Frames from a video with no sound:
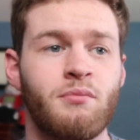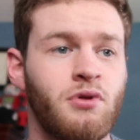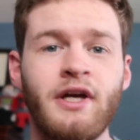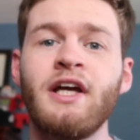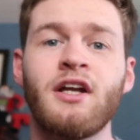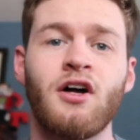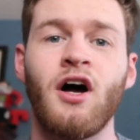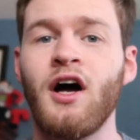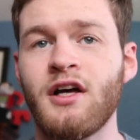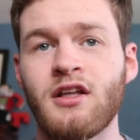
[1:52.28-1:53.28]
play at a
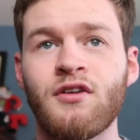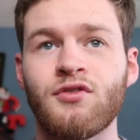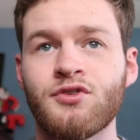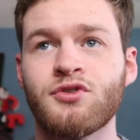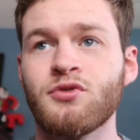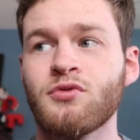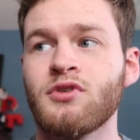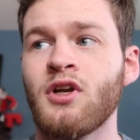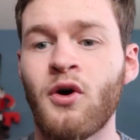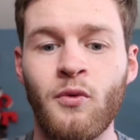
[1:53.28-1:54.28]
high level to
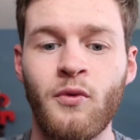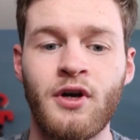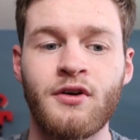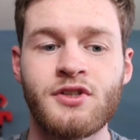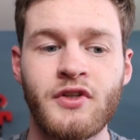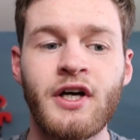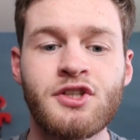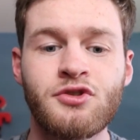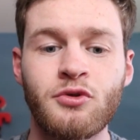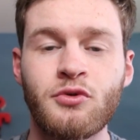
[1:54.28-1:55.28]
know what it's
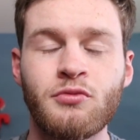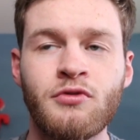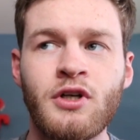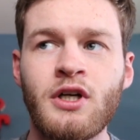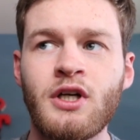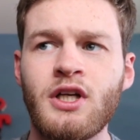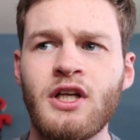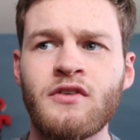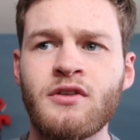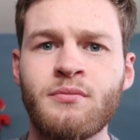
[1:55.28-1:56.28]
like to
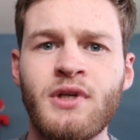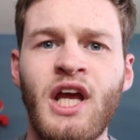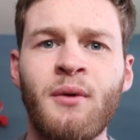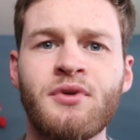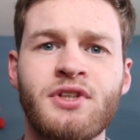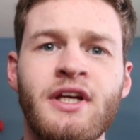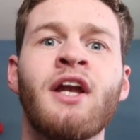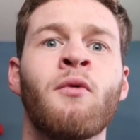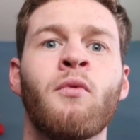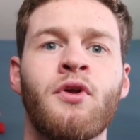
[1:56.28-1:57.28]
even be able to
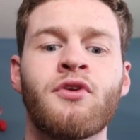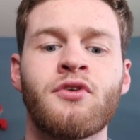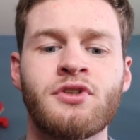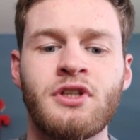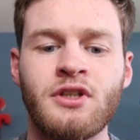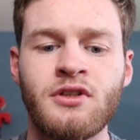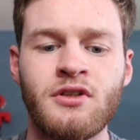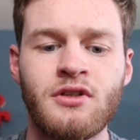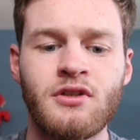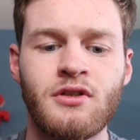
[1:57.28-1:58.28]
get a 113
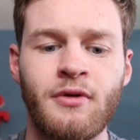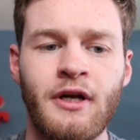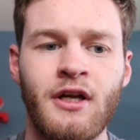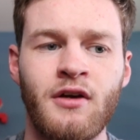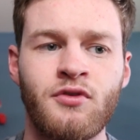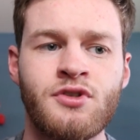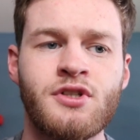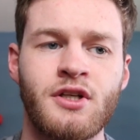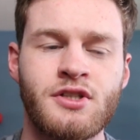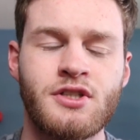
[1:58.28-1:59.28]
batting
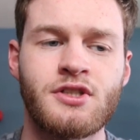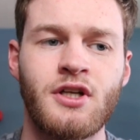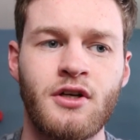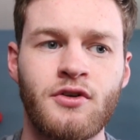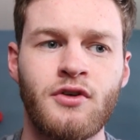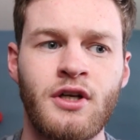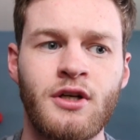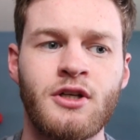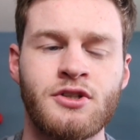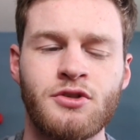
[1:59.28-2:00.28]
average. Yes, it's not
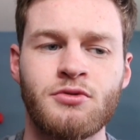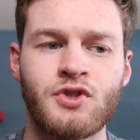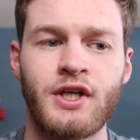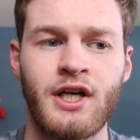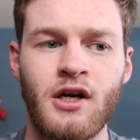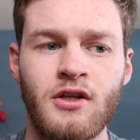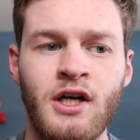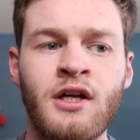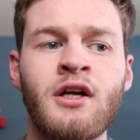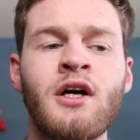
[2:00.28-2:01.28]
great because you strike out a
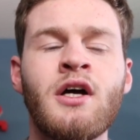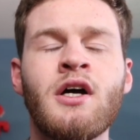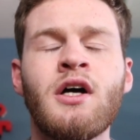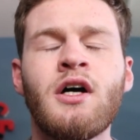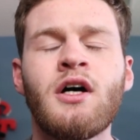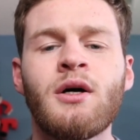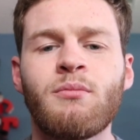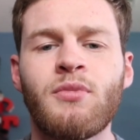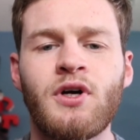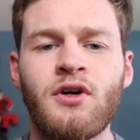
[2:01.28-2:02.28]
lot.
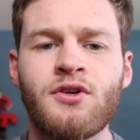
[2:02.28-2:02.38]
But